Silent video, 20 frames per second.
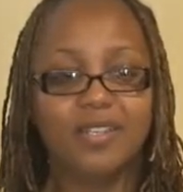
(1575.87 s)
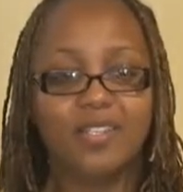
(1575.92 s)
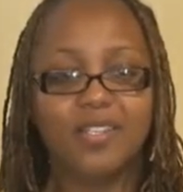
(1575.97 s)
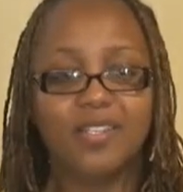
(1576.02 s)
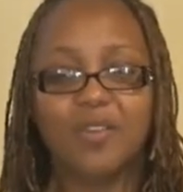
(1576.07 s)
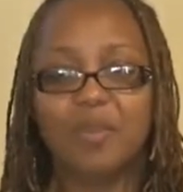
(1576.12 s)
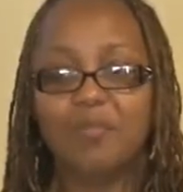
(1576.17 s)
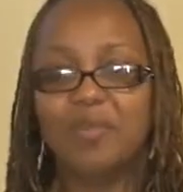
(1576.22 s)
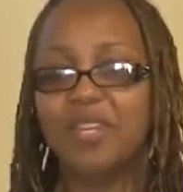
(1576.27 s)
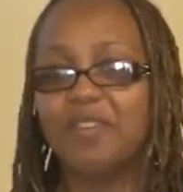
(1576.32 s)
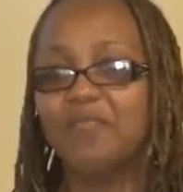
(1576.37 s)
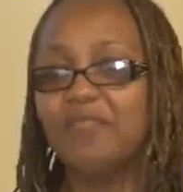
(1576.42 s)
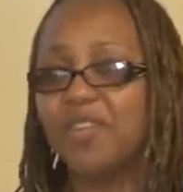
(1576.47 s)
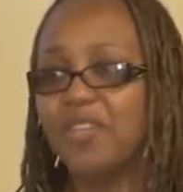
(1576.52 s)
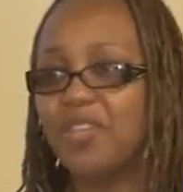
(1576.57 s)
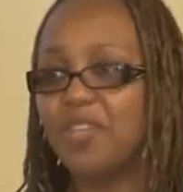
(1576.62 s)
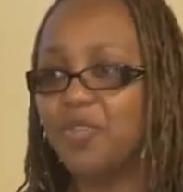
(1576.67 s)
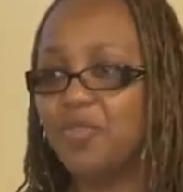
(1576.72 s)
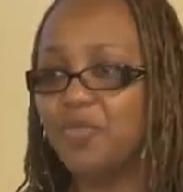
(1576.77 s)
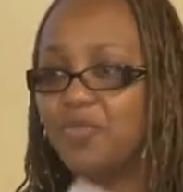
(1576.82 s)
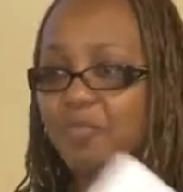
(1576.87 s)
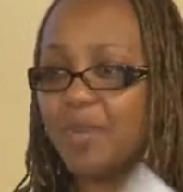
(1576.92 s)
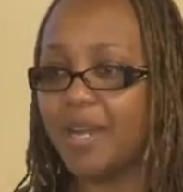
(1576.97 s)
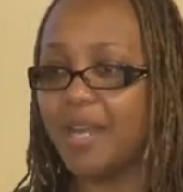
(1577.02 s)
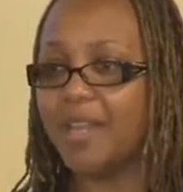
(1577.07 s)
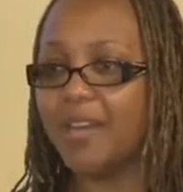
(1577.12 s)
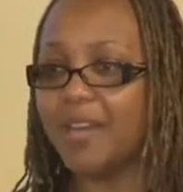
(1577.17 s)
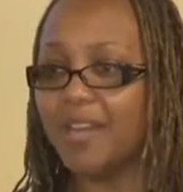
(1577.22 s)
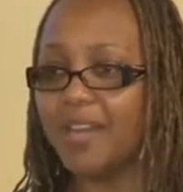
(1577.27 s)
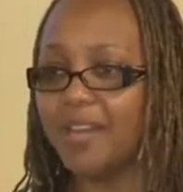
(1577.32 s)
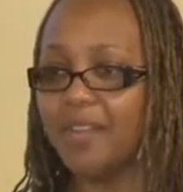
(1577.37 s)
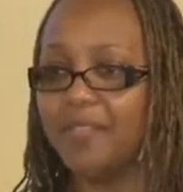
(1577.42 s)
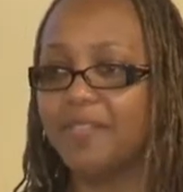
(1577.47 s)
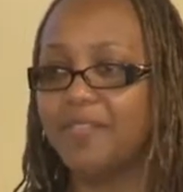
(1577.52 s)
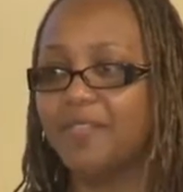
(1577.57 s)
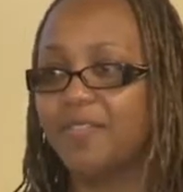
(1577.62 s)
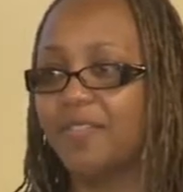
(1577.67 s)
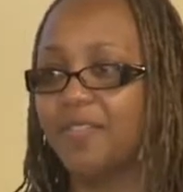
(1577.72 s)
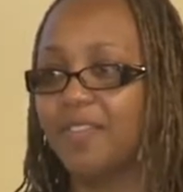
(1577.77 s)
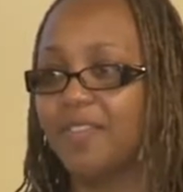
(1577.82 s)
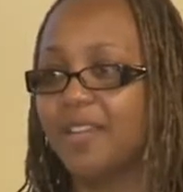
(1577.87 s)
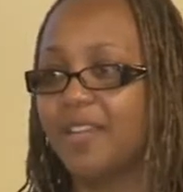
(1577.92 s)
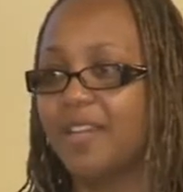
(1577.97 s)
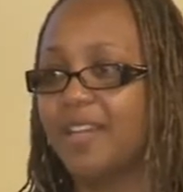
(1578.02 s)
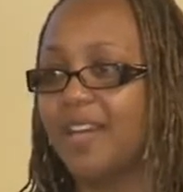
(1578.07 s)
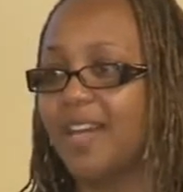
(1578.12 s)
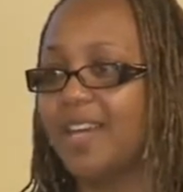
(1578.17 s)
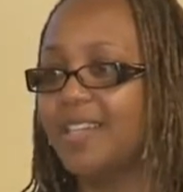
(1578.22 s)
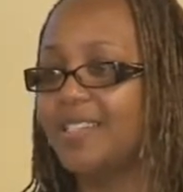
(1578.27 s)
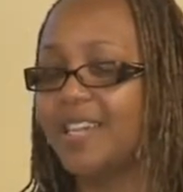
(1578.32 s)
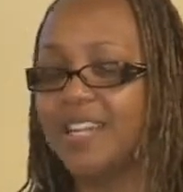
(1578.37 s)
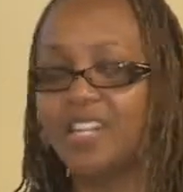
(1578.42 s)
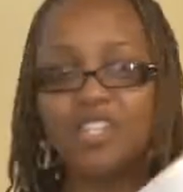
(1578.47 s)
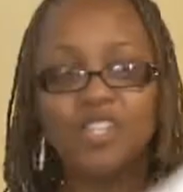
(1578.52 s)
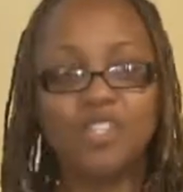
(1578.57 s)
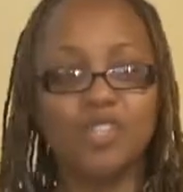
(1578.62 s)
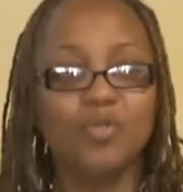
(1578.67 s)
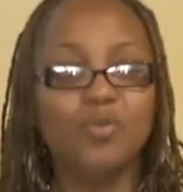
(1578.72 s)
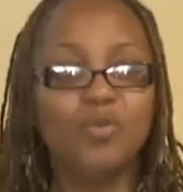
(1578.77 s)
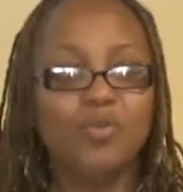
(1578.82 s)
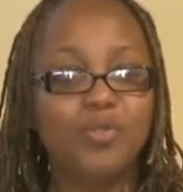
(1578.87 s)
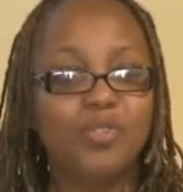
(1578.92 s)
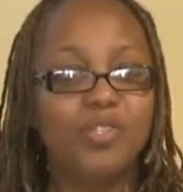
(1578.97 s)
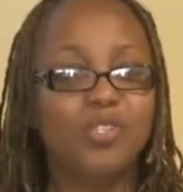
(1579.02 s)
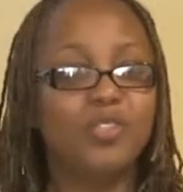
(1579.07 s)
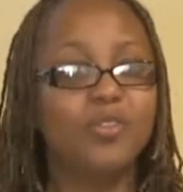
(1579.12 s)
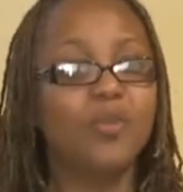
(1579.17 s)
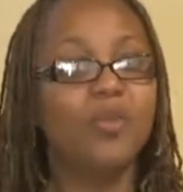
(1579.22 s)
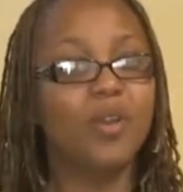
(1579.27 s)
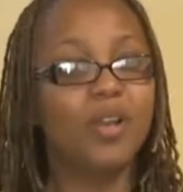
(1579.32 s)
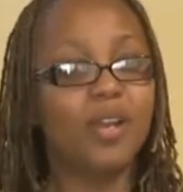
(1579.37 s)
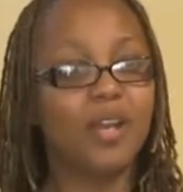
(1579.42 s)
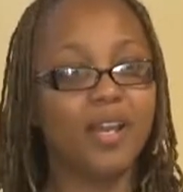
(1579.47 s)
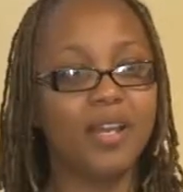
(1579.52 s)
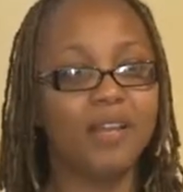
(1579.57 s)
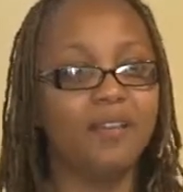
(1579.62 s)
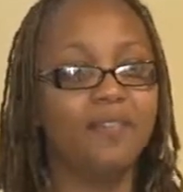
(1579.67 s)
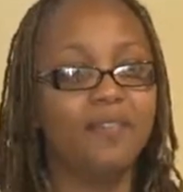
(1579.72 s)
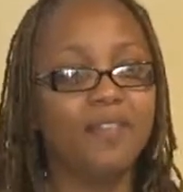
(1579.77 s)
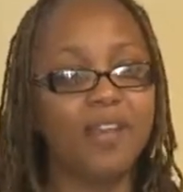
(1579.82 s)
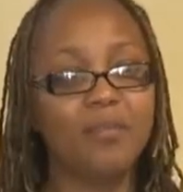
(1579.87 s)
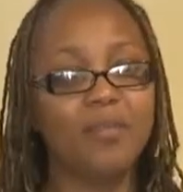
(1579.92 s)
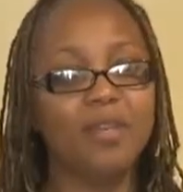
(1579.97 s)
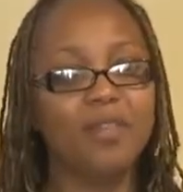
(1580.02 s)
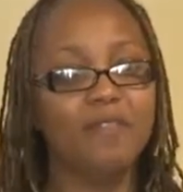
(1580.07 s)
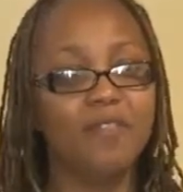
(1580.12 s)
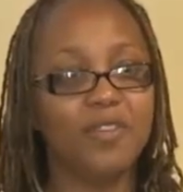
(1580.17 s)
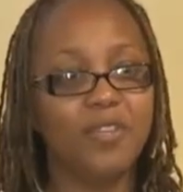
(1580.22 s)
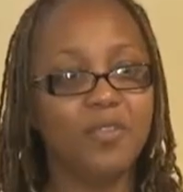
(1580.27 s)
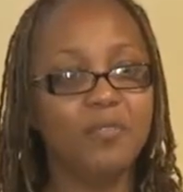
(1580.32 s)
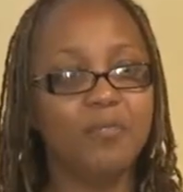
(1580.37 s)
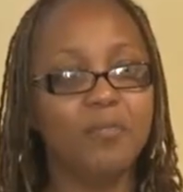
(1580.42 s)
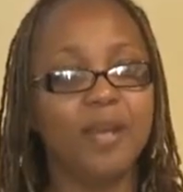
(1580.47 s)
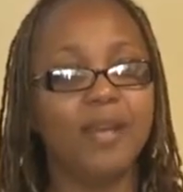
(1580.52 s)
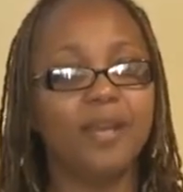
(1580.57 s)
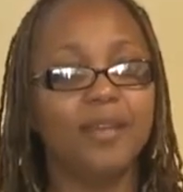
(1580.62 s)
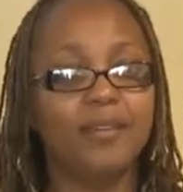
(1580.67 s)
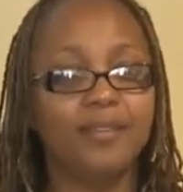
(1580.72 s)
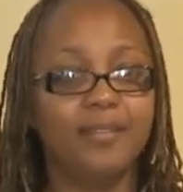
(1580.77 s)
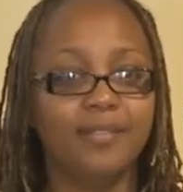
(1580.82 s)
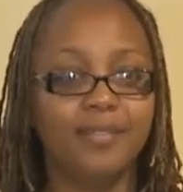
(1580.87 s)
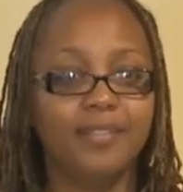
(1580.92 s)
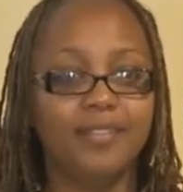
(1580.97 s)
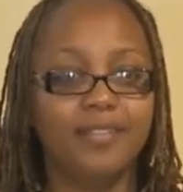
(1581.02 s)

So I'm giving you my life. As I choose your life, I'm giving you mine.